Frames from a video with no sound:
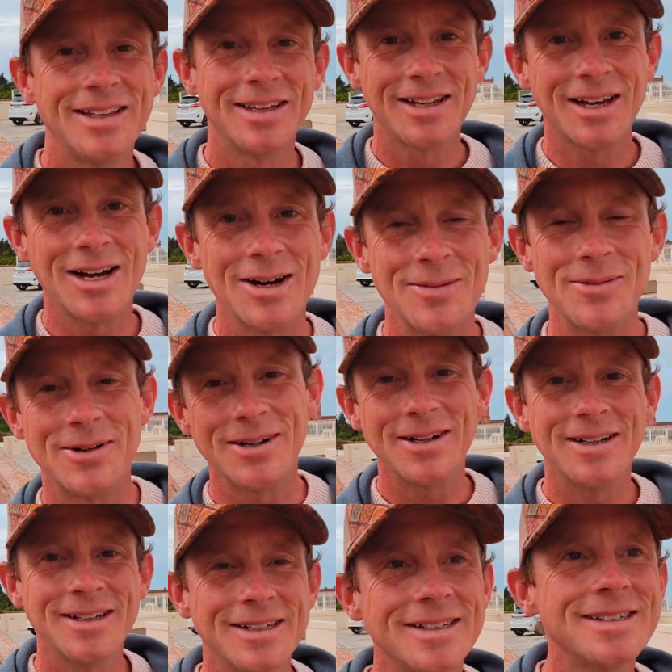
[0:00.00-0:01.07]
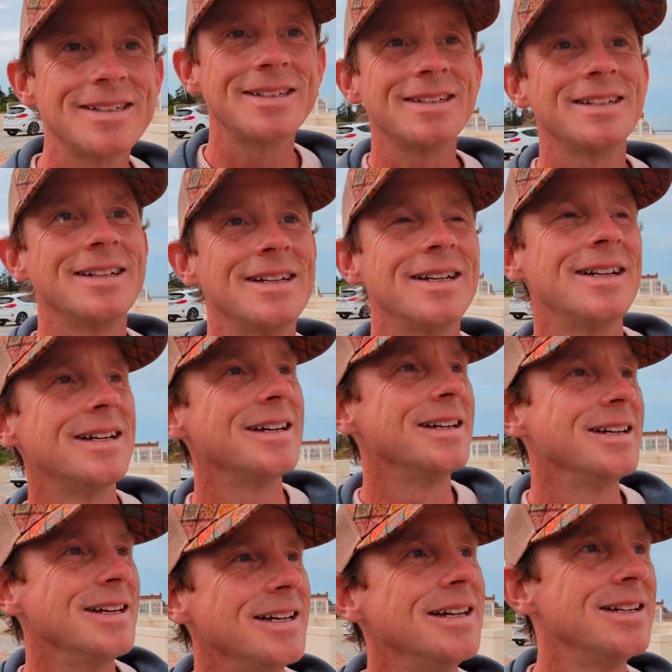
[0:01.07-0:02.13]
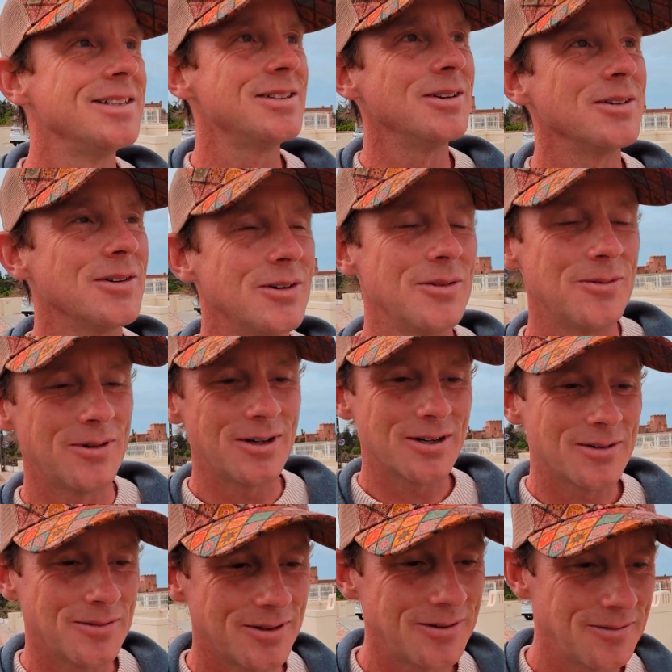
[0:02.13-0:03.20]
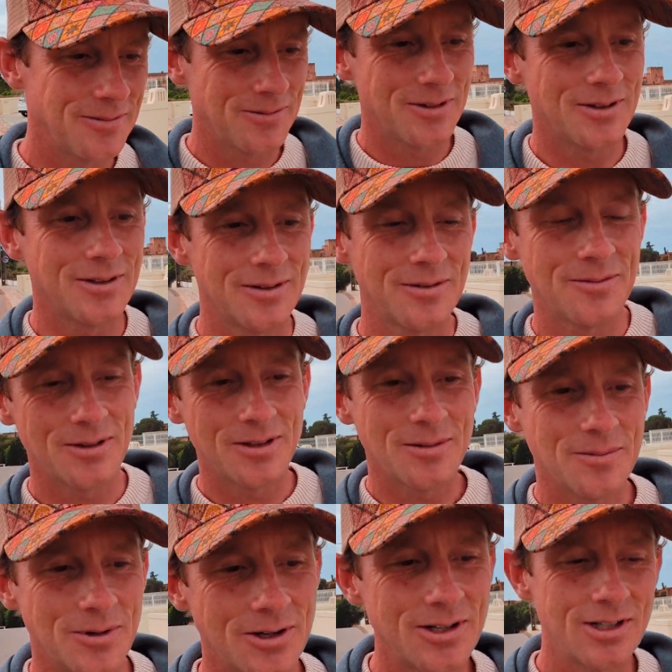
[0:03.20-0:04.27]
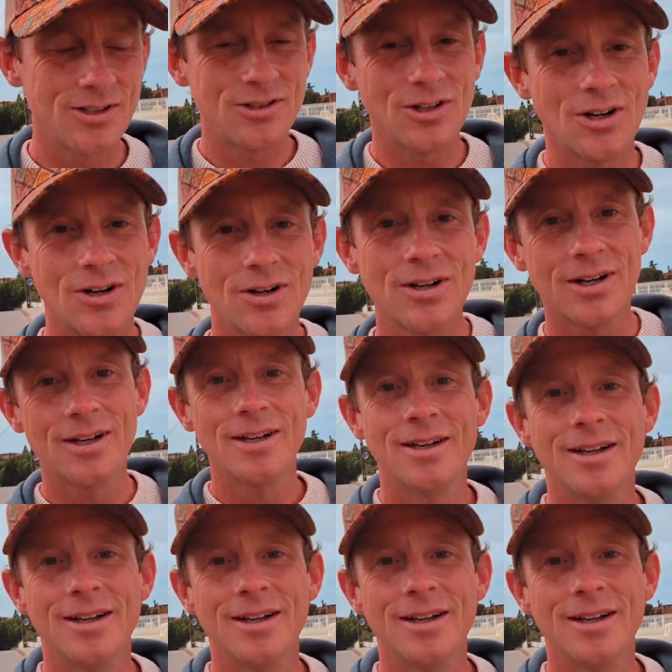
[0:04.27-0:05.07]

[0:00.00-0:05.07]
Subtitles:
camera, it's not going to work with a morning jog.